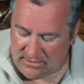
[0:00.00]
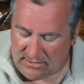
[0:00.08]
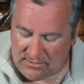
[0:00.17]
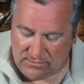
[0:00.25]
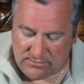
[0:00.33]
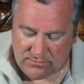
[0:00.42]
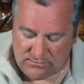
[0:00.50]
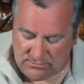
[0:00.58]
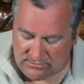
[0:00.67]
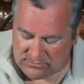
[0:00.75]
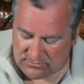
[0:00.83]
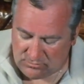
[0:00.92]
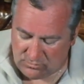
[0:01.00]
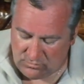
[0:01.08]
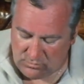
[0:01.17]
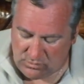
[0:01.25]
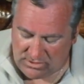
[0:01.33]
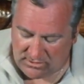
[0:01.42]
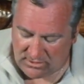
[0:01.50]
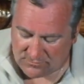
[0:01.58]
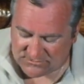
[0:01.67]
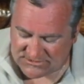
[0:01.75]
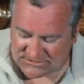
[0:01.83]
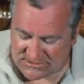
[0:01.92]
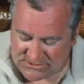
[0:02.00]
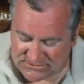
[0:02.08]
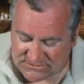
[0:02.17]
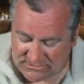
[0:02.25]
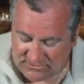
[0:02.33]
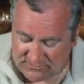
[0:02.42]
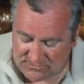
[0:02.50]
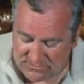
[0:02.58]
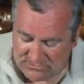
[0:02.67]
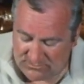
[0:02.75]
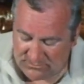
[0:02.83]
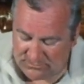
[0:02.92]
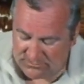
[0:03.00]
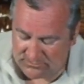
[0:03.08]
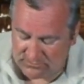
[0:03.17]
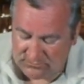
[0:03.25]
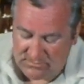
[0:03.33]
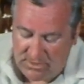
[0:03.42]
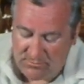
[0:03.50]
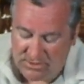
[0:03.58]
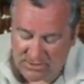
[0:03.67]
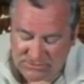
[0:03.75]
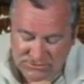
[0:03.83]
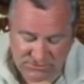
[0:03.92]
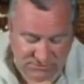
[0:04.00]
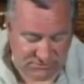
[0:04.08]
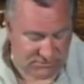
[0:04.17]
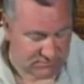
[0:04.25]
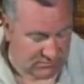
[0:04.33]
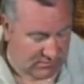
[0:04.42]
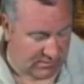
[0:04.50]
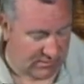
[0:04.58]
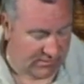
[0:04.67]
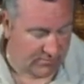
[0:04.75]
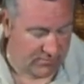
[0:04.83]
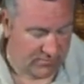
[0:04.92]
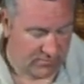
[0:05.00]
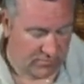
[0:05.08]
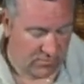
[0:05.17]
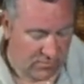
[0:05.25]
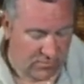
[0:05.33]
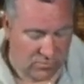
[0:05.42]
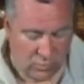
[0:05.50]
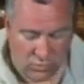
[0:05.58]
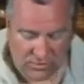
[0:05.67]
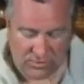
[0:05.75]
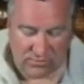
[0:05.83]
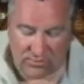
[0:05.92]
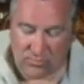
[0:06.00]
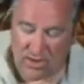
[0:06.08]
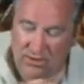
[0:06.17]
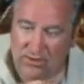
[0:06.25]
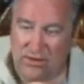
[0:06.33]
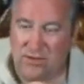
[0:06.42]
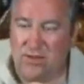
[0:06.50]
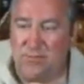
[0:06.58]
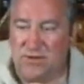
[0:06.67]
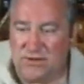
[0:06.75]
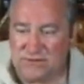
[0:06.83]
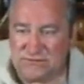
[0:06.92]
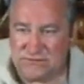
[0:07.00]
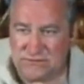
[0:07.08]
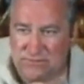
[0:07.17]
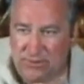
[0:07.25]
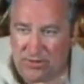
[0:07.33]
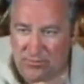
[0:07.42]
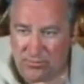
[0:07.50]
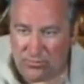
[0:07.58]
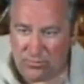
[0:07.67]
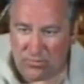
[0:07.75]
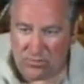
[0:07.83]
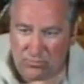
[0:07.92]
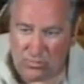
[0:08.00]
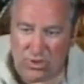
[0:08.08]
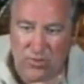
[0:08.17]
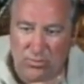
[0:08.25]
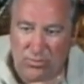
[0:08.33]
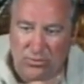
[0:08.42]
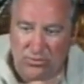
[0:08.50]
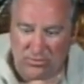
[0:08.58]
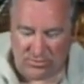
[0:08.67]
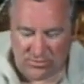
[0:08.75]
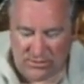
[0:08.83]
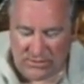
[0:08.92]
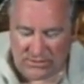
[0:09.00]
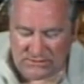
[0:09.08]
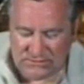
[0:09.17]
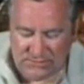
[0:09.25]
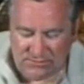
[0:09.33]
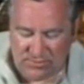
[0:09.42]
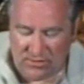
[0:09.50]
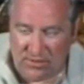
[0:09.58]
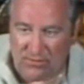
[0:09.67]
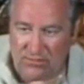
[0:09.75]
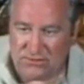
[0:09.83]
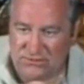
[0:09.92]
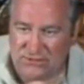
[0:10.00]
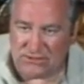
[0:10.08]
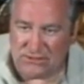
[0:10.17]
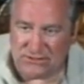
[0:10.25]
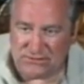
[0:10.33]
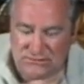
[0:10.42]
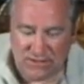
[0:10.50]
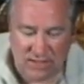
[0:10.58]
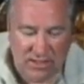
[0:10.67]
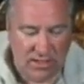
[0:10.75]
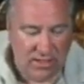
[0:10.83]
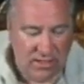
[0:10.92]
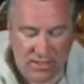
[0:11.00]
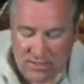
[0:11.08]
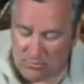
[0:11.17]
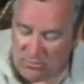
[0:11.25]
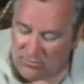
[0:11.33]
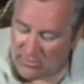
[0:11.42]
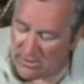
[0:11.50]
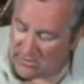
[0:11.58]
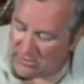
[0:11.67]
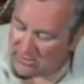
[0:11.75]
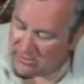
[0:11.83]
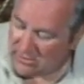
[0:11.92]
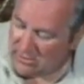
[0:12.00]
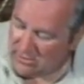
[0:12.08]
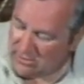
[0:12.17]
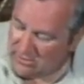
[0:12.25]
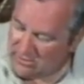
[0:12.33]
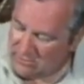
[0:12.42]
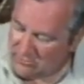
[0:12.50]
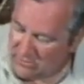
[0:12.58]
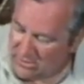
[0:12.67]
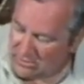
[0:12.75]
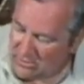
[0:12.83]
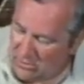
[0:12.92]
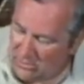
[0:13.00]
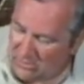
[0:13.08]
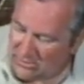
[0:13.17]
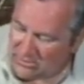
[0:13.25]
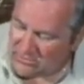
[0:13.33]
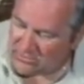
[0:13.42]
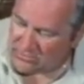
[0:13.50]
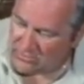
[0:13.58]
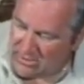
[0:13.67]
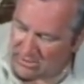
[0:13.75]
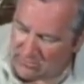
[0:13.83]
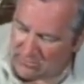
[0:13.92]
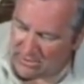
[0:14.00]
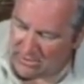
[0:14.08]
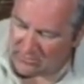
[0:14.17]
and it becomes sensitive to emanations, uh, particularly magnetic emanations around people or things if they are charged. We find that if we can hold it straight